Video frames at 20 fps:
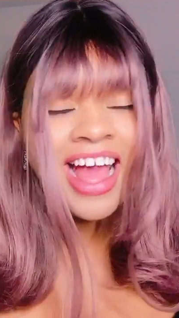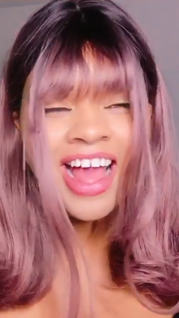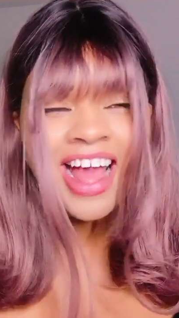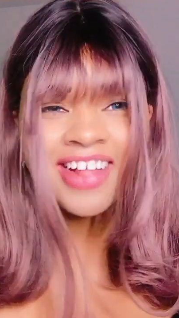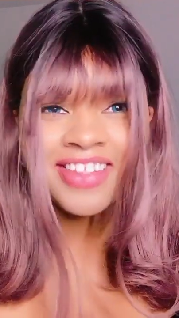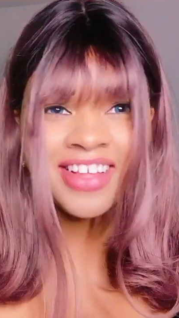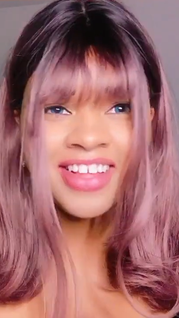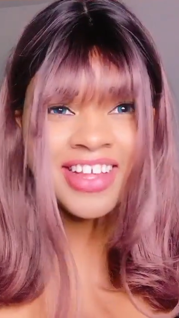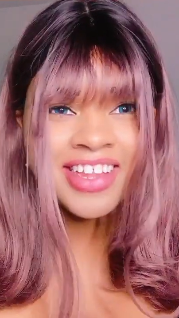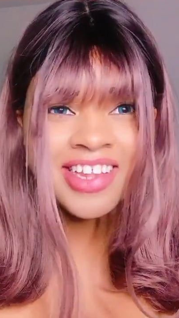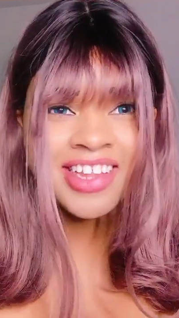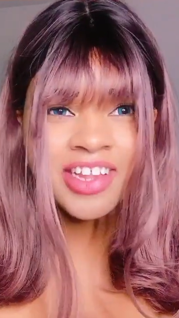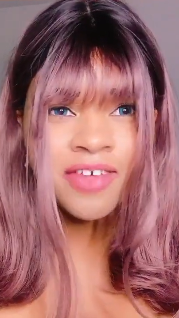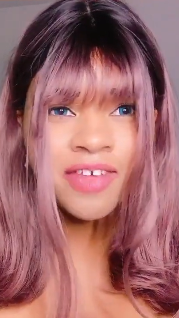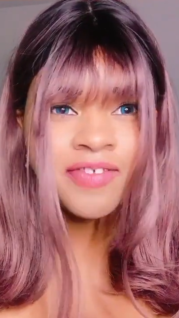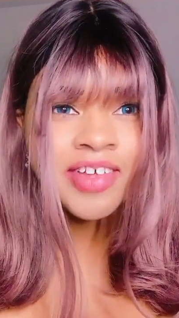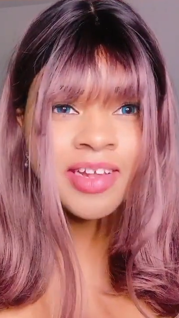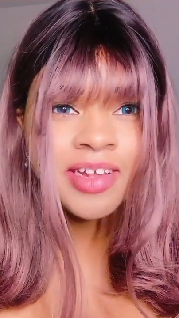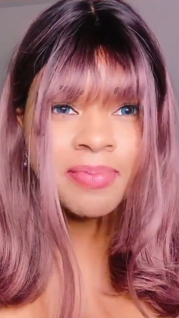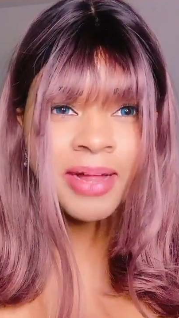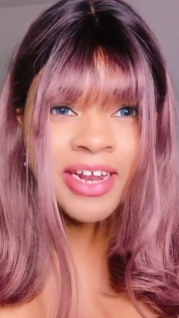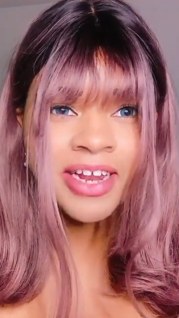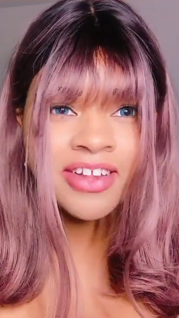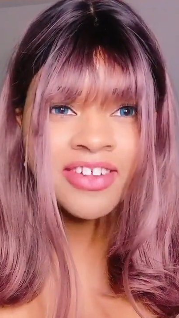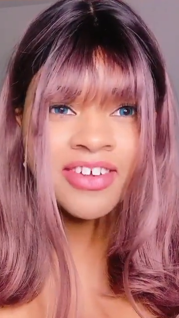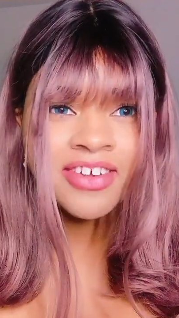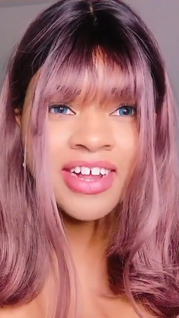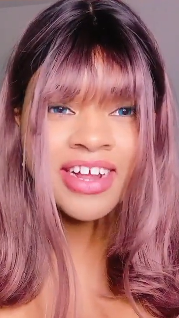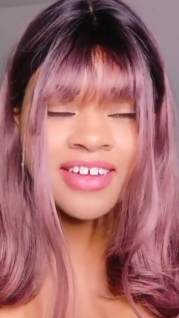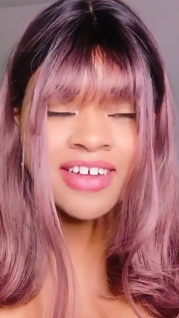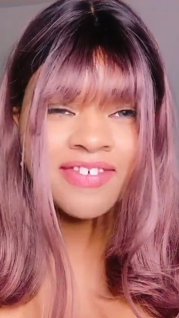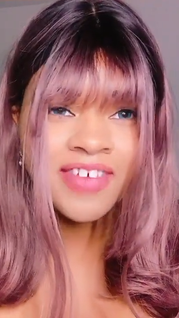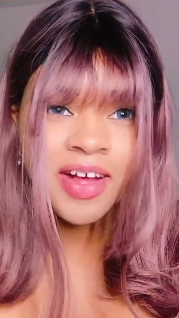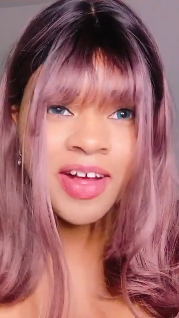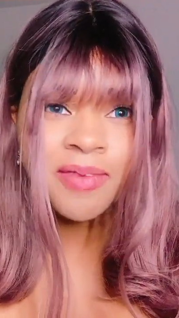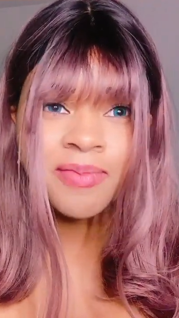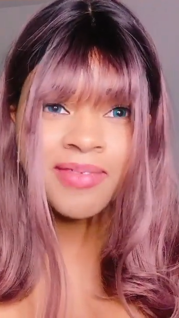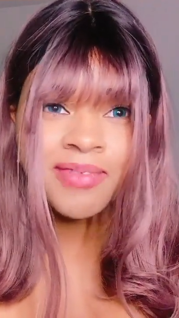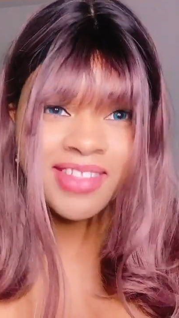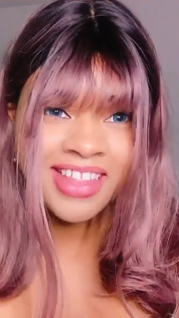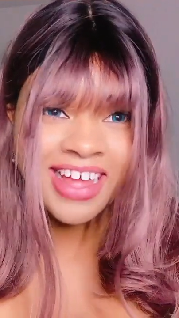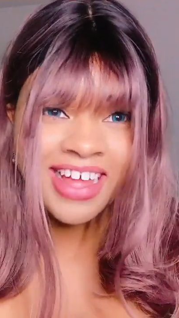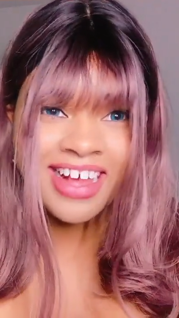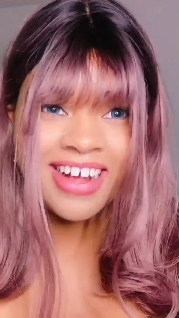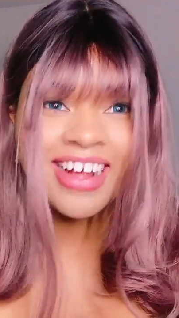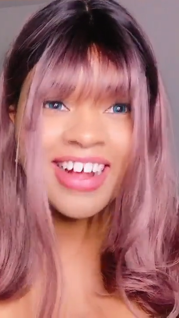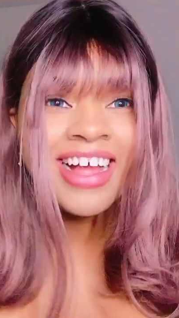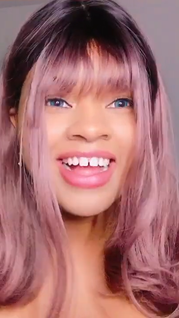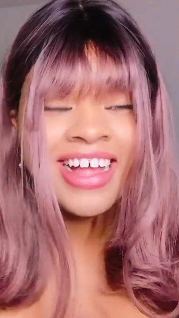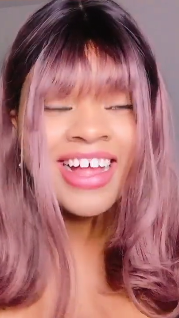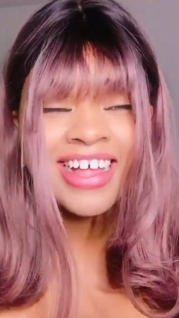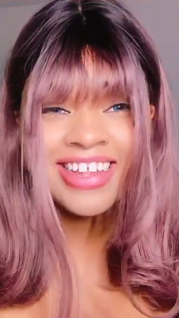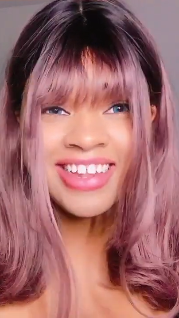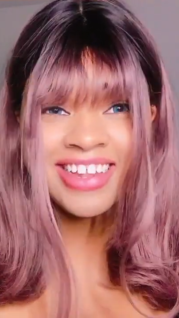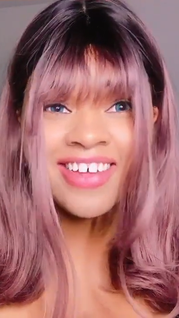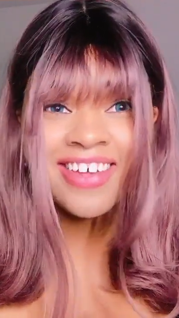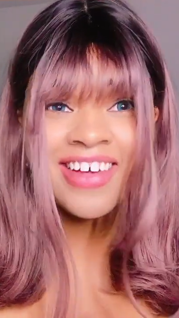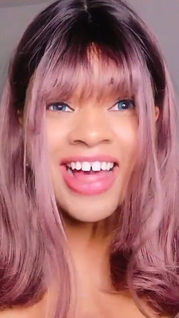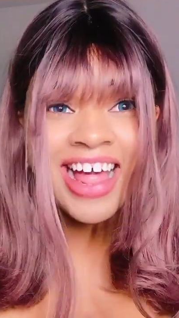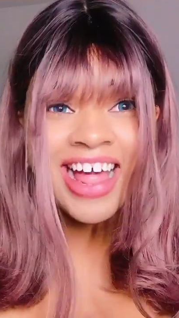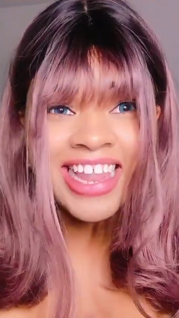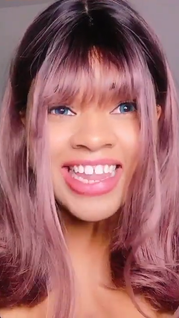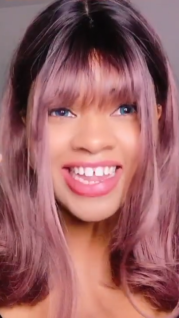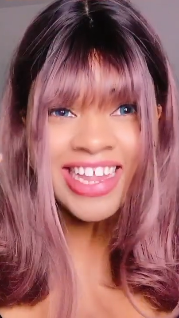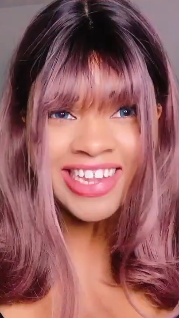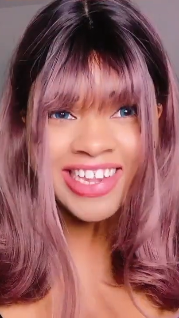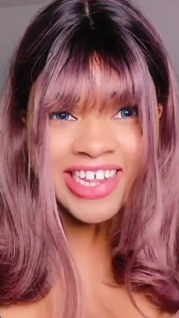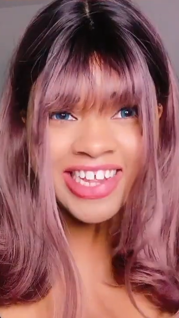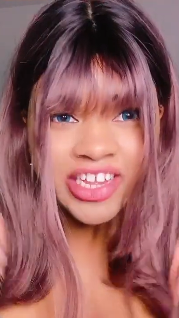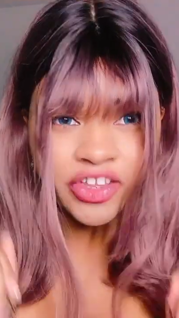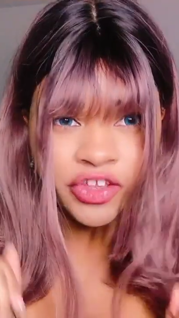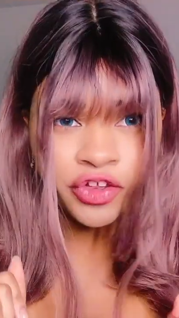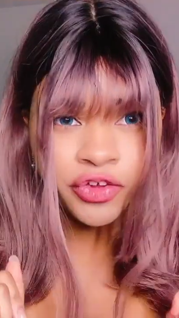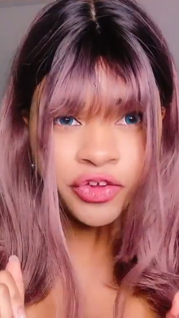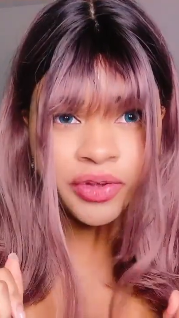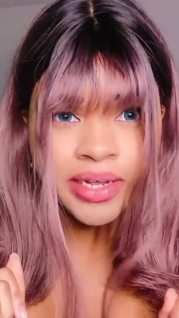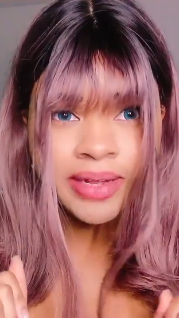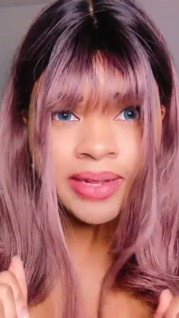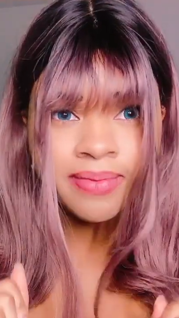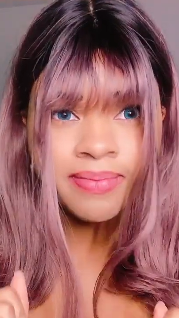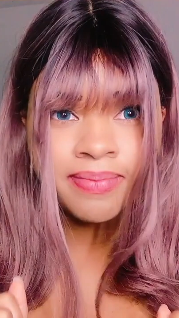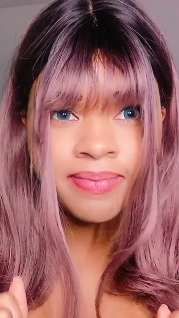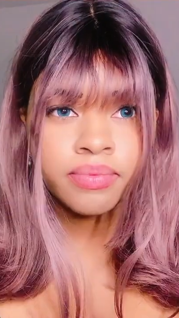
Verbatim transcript: I think it's self-explanatory from there. So let's get to it.